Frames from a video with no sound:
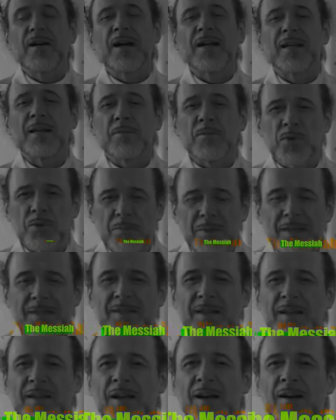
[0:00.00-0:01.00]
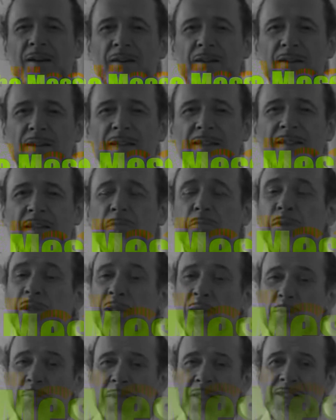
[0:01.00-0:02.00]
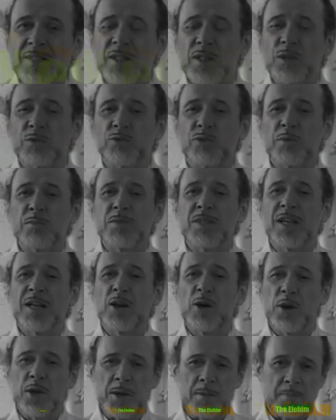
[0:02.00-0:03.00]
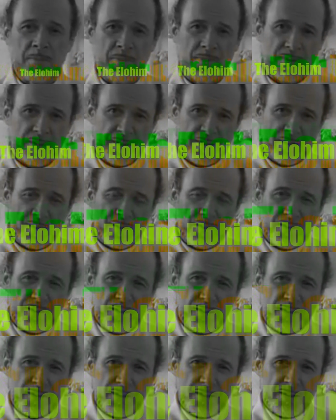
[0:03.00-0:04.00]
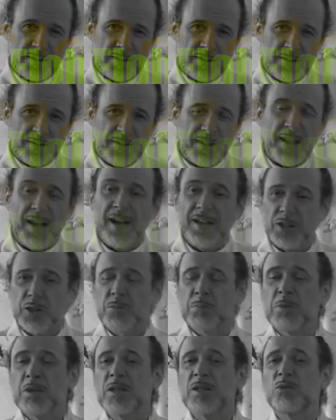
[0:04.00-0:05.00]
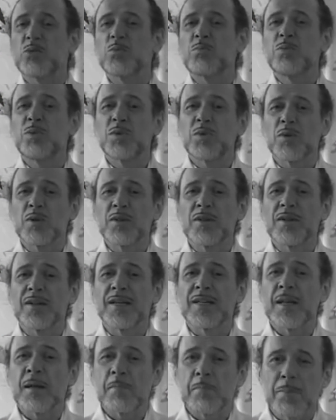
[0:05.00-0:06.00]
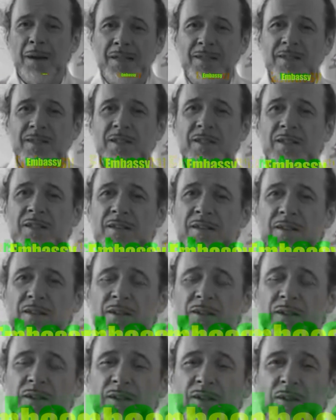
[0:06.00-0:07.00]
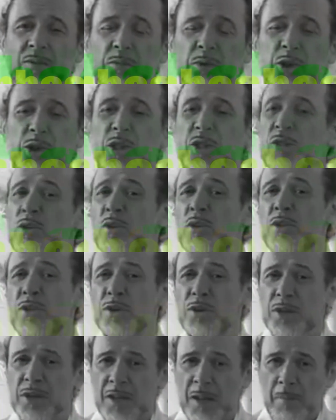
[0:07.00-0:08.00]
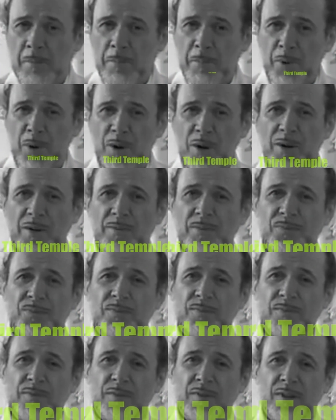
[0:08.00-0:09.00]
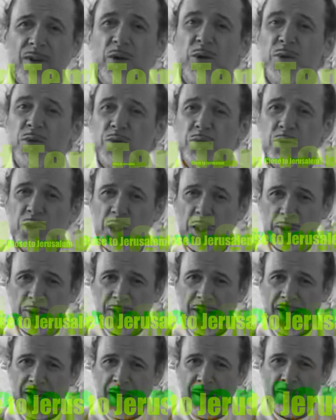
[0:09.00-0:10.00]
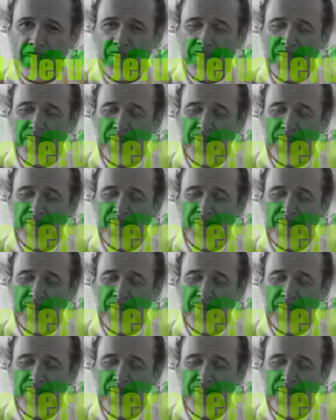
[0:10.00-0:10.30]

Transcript: I am the Messiah and I bring a message from the Elohim. They asked me to build an embassy, which is the third temple, close to Jerusalem.